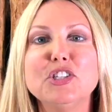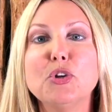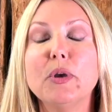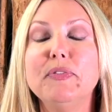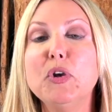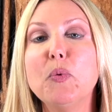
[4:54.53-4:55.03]

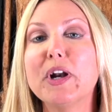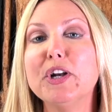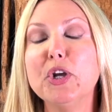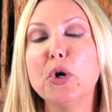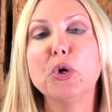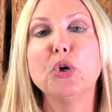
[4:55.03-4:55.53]
So if you want to
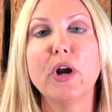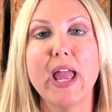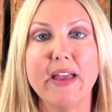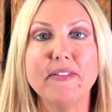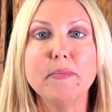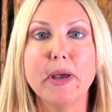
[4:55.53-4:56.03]
know your
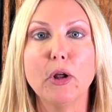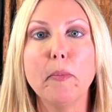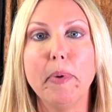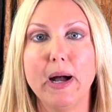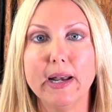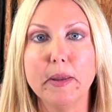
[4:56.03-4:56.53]
heavy metal
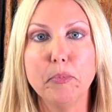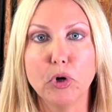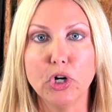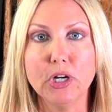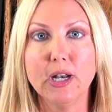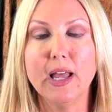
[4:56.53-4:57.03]
body
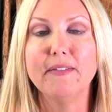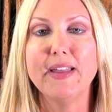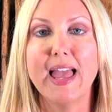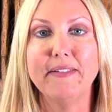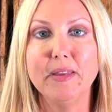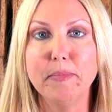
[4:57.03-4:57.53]
burden of
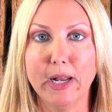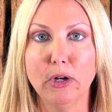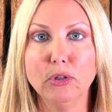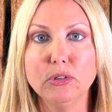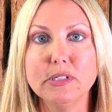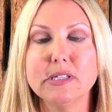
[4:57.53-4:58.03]
heavy
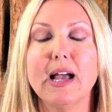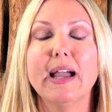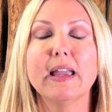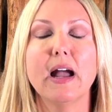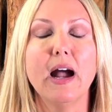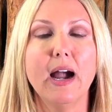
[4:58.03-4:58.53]
metals, I
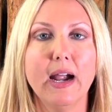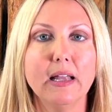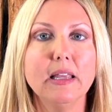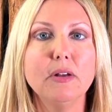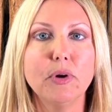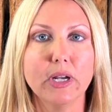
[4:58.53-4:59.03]

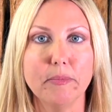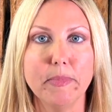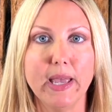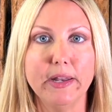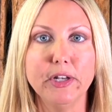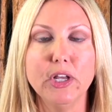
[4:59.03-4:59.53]
highly
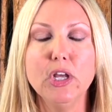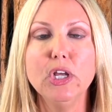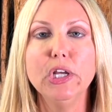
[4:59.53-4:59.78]
recommend